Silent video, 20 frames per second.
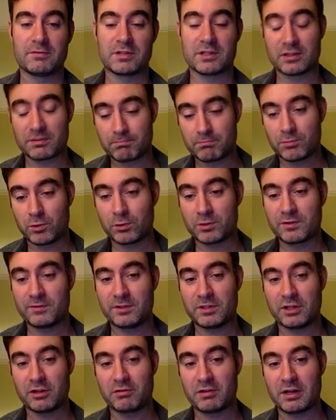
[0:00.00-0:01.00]
So pause the
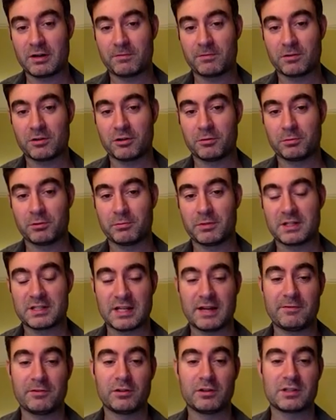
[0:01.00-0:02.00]
video now for a couple of minutes,
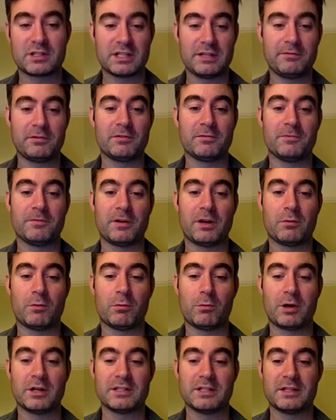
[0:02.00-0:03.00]
have a look, see if you can find what
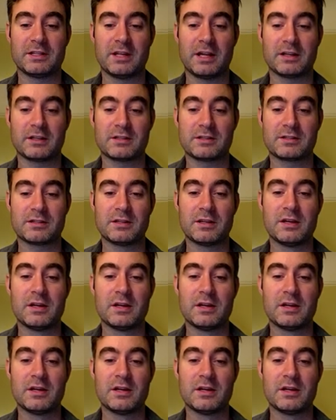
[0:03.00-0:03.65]
white did next.